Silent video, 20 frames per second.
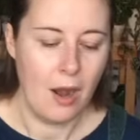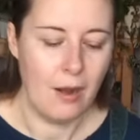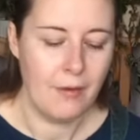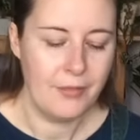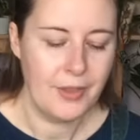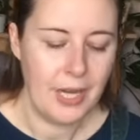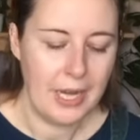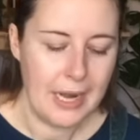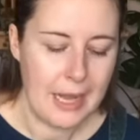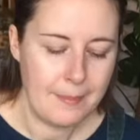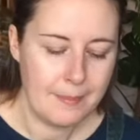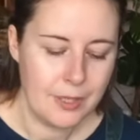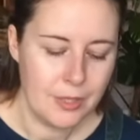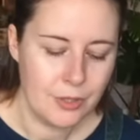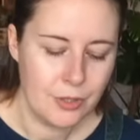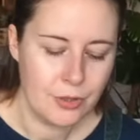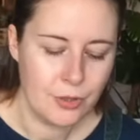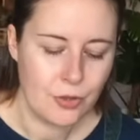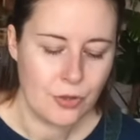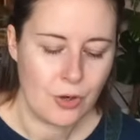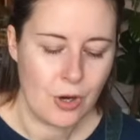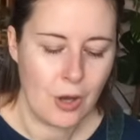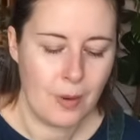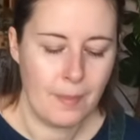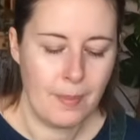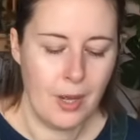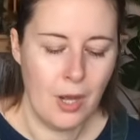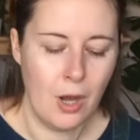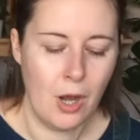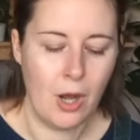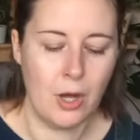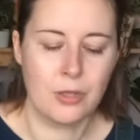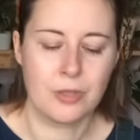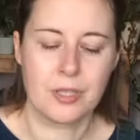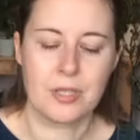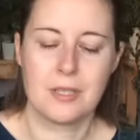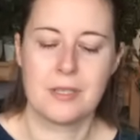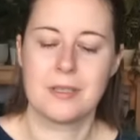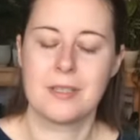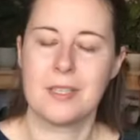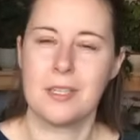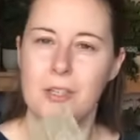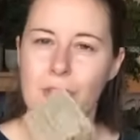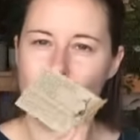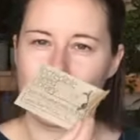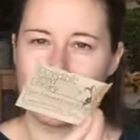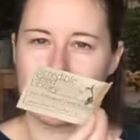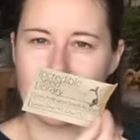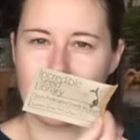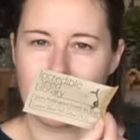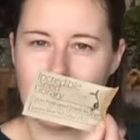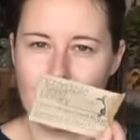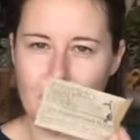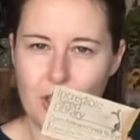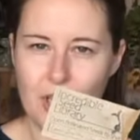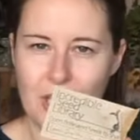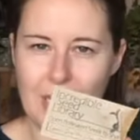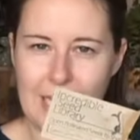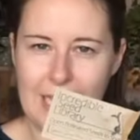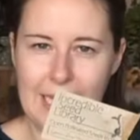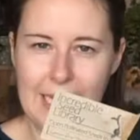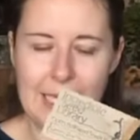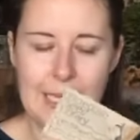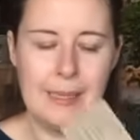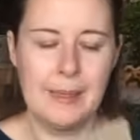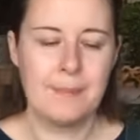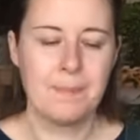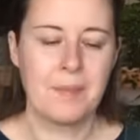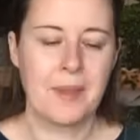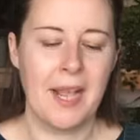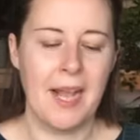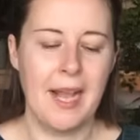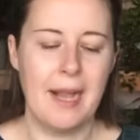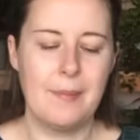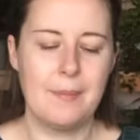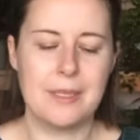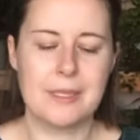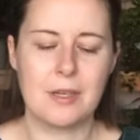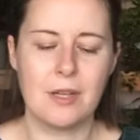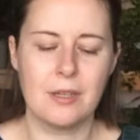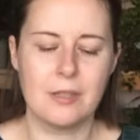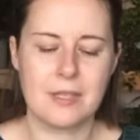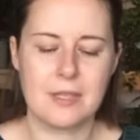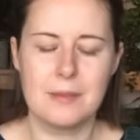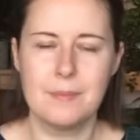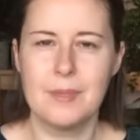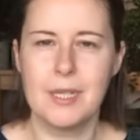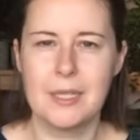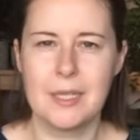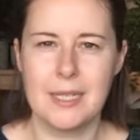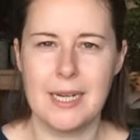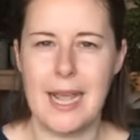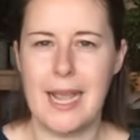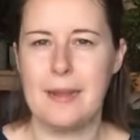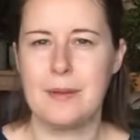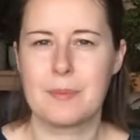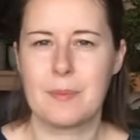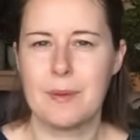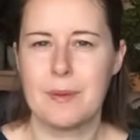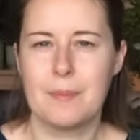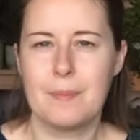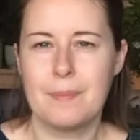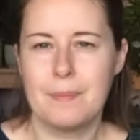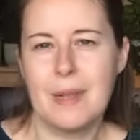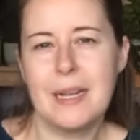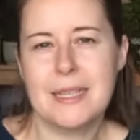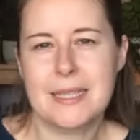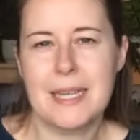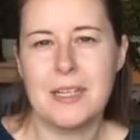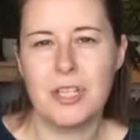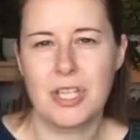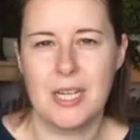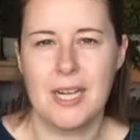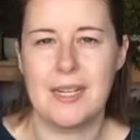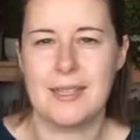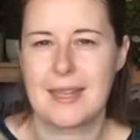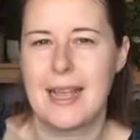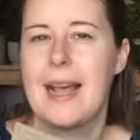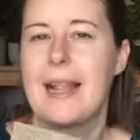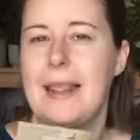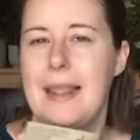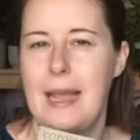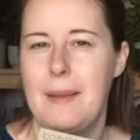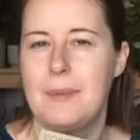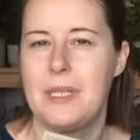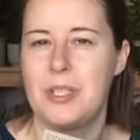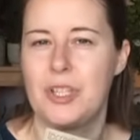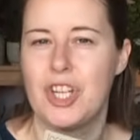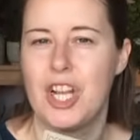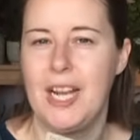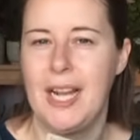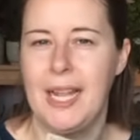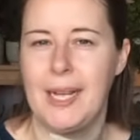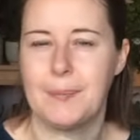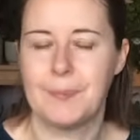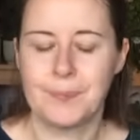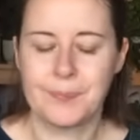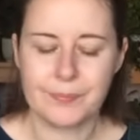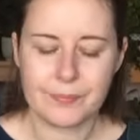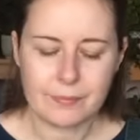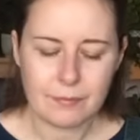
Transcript: of the Lemon Drop Hot Citrus Chili. Um, it's got some other names, but essentially it's that lemon chili.